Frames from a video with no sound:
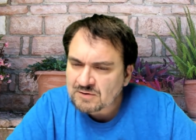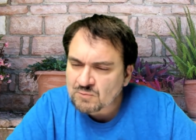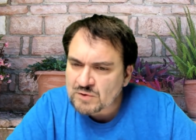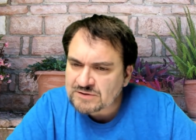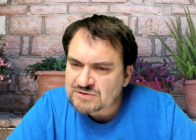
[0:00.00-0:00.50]

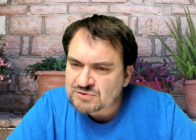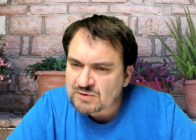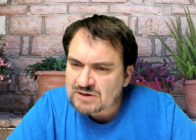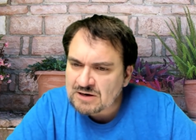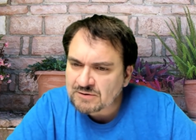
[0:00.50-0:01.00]
One
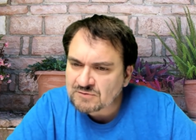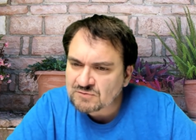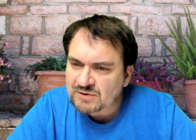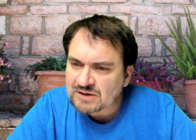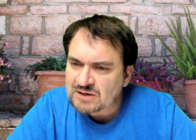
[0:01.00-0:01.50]
Detroit, how are you
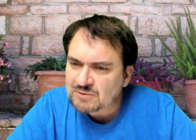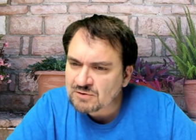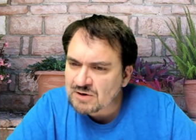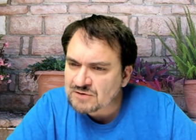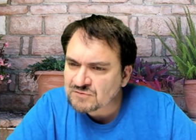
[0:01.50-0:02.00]
doing? I came
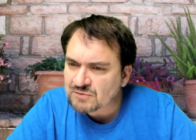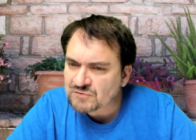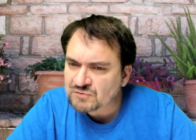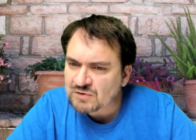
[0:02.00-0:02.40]
across an old